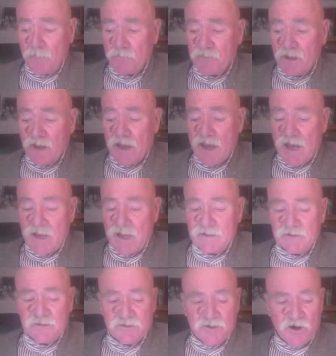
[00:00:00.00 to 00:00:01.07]
and
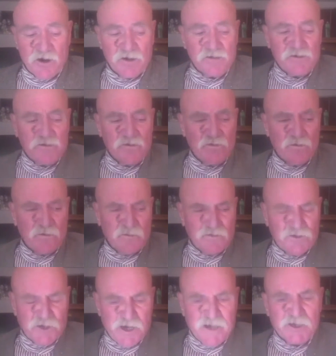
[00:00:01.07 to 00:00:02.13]
started to
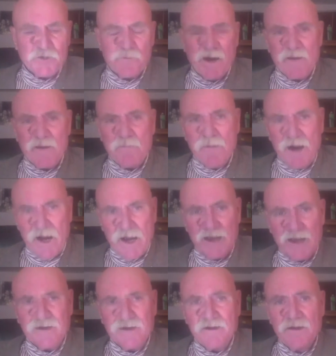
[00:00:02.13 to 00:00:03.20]
change my
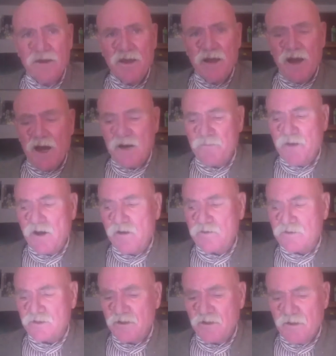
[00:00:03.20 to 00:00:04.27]
mind about
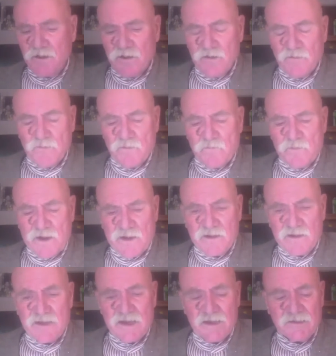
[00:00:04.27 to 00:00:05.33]
many
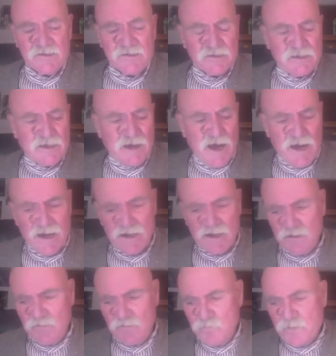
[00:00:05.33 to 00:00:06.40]
things that I'd
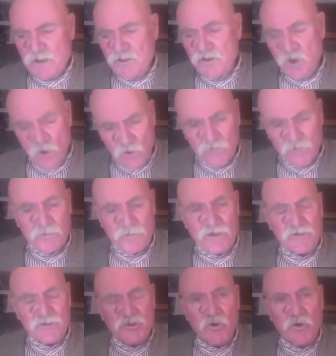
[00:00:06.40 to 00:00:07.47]
been told about
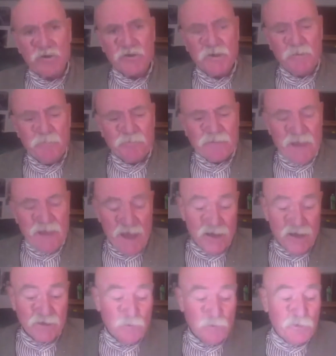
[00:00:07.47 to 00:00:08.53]
Georgia and
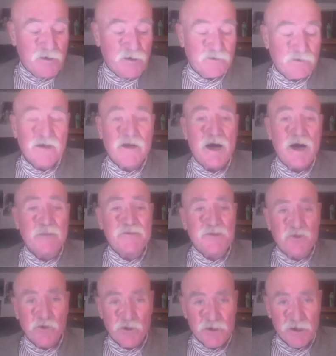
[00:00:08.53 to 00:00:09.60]
about
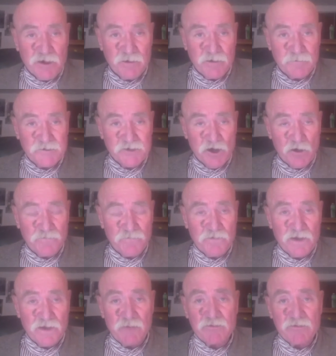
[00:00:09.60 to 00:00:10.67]
Gamsagurdia himself, that
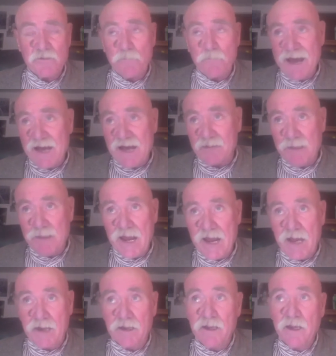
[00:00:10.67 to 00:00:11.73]
he was a
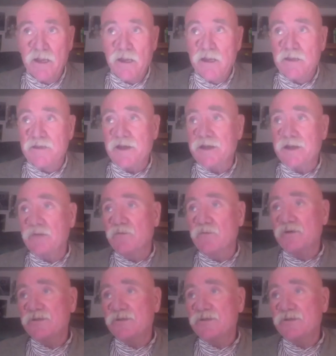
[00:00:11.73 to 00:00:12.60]
madman, that he was